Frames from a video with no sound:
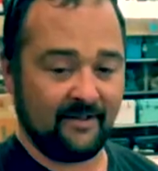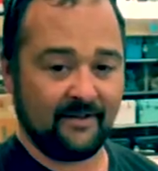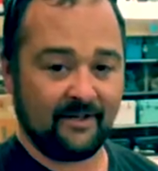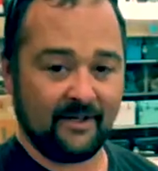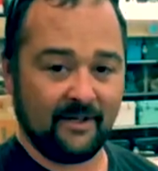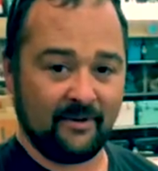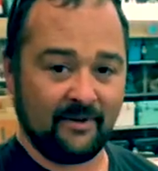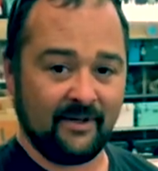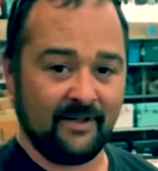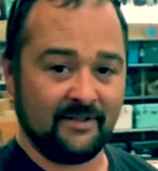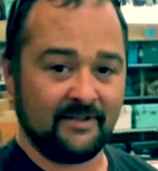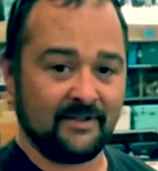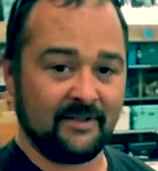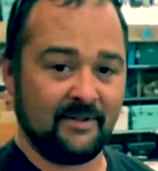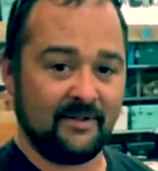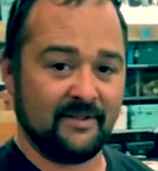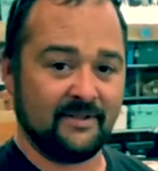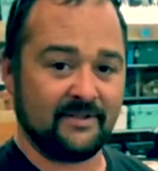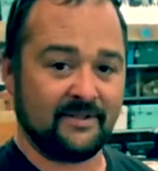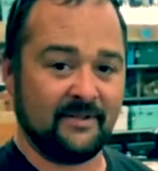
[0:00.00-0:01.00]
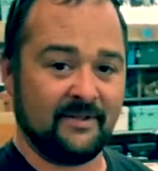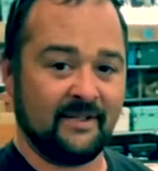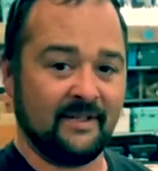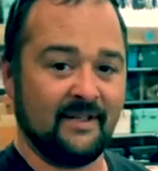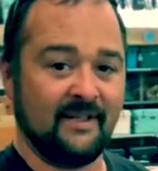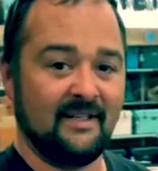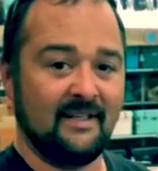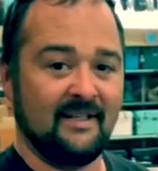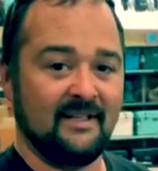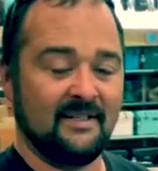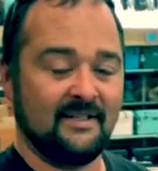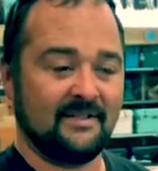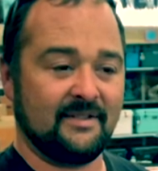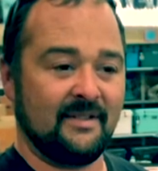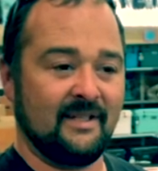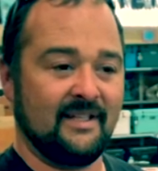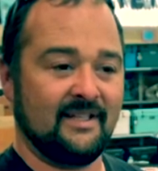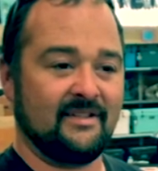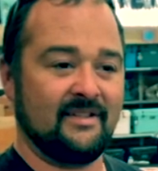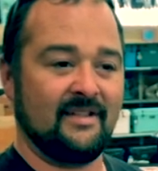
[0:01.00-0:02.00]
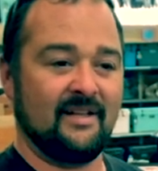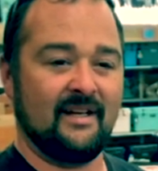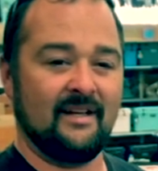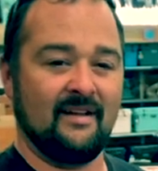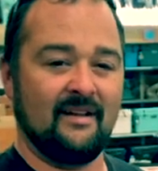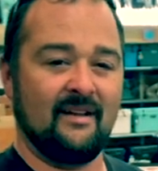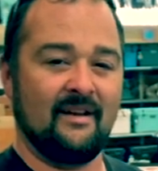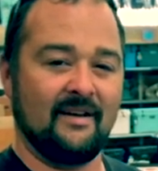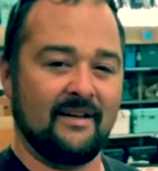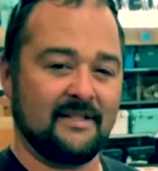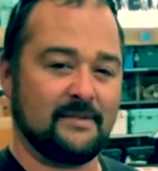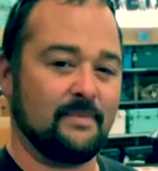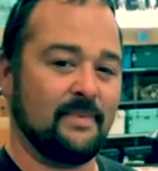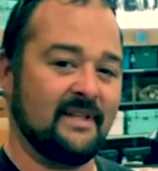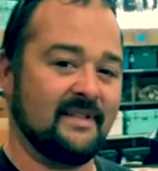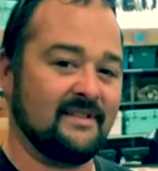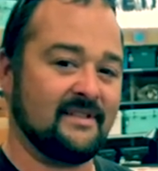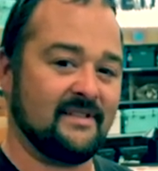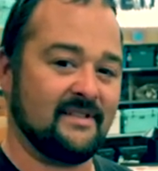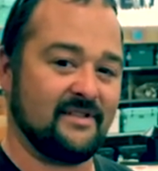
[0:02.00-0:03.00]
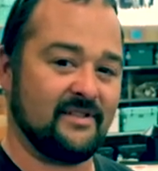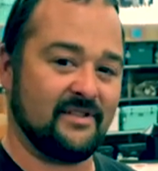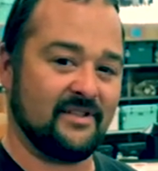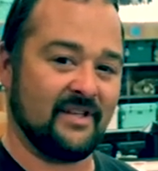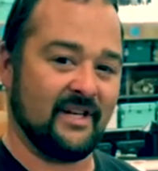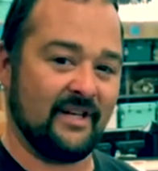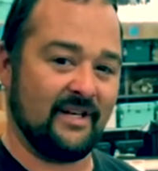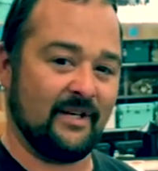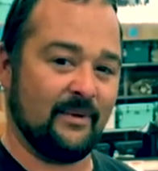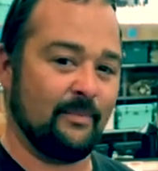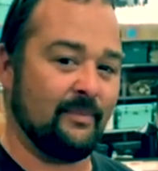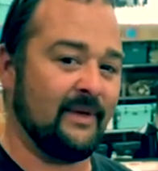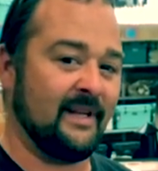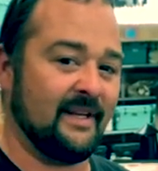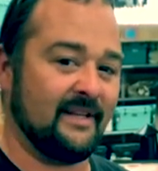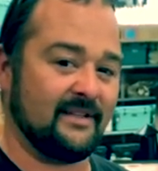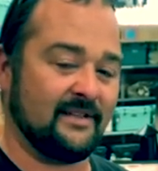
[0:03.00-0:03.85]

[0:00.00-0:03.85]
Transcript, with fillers: go on, so on, so on. So it lets you know how long it's been since you checked your meat.